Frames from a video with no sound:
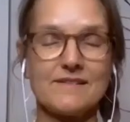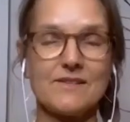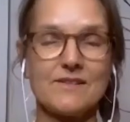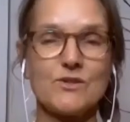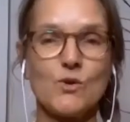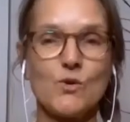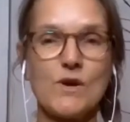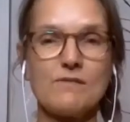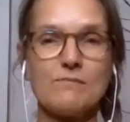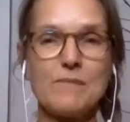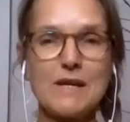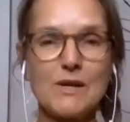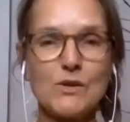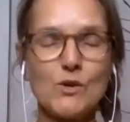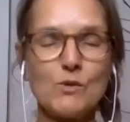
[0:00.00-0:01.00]
the joy of
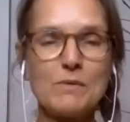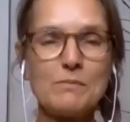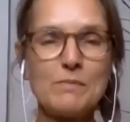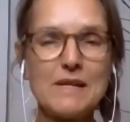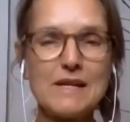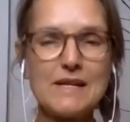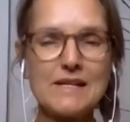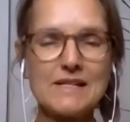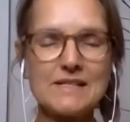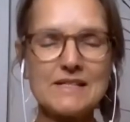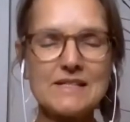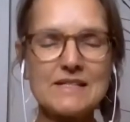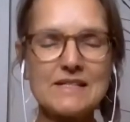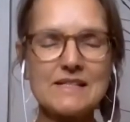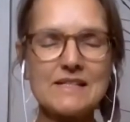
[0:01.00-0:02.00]
being a human being
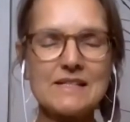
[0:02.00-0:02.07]
is.